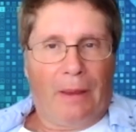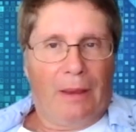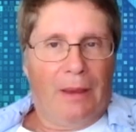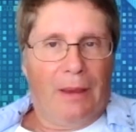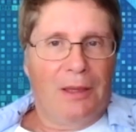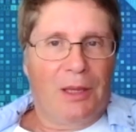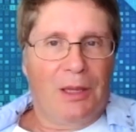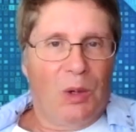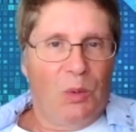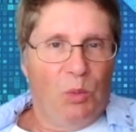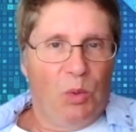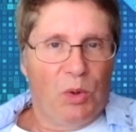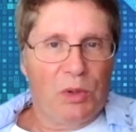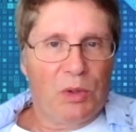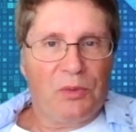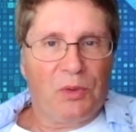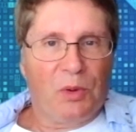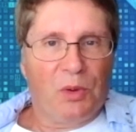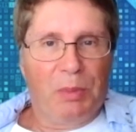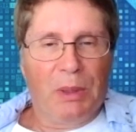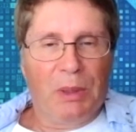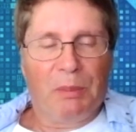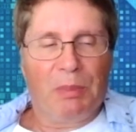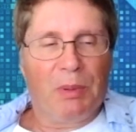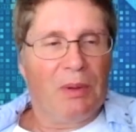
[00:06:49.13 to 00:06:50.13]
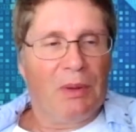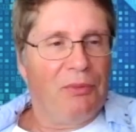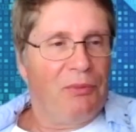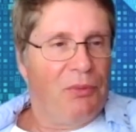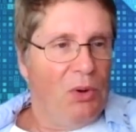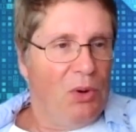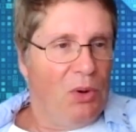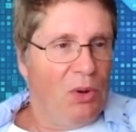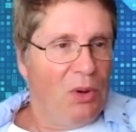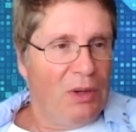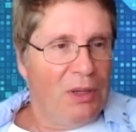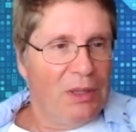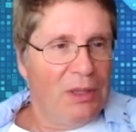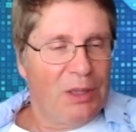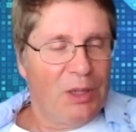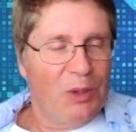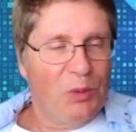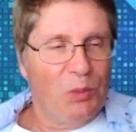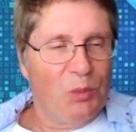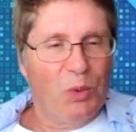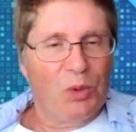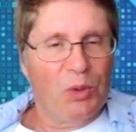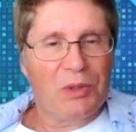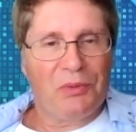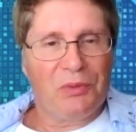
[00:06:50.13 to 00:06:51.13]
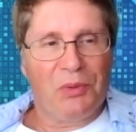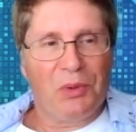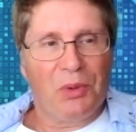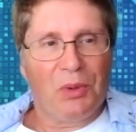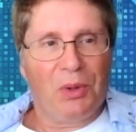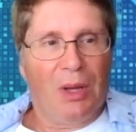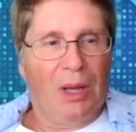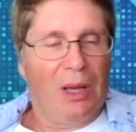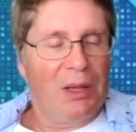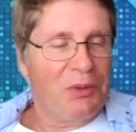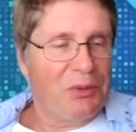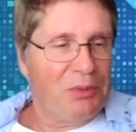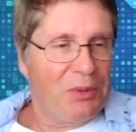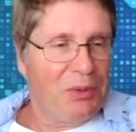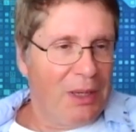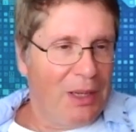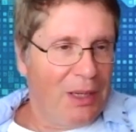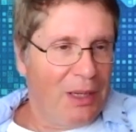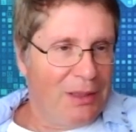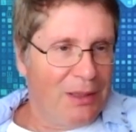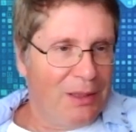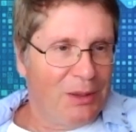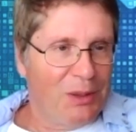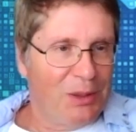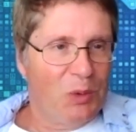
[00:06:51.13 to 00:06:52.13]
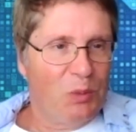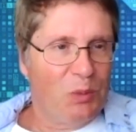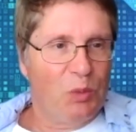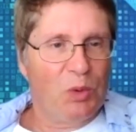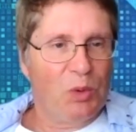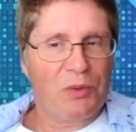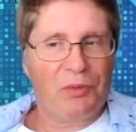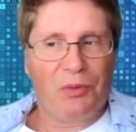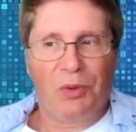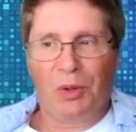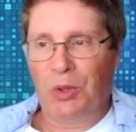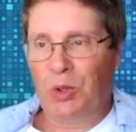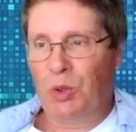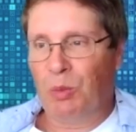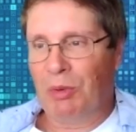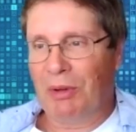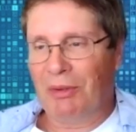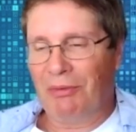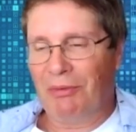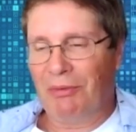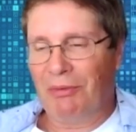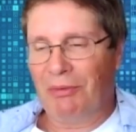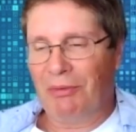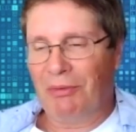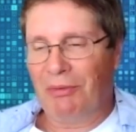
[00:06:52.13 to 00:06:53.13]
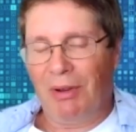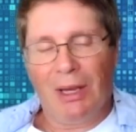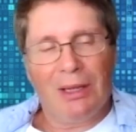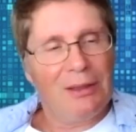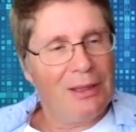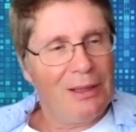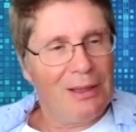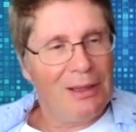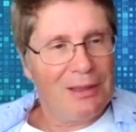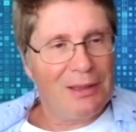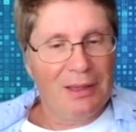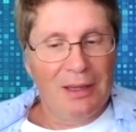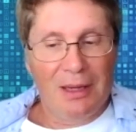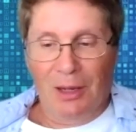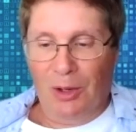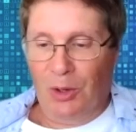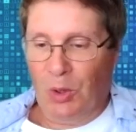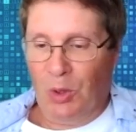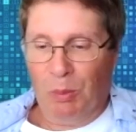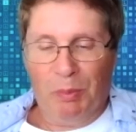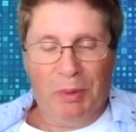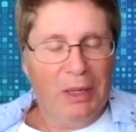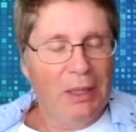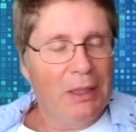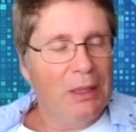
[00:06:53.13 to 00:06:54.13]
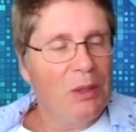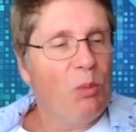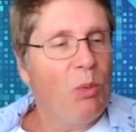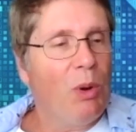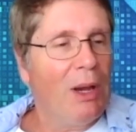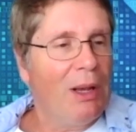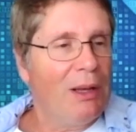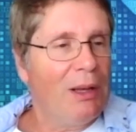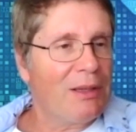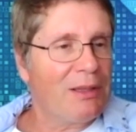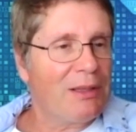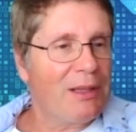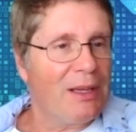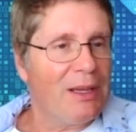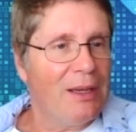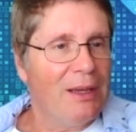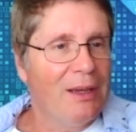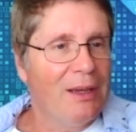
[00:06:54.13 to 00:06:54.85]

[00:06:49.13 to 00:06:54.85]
It can watch for people fall, it can watch for heart rate, it can watch for human vitals completely wirelessly.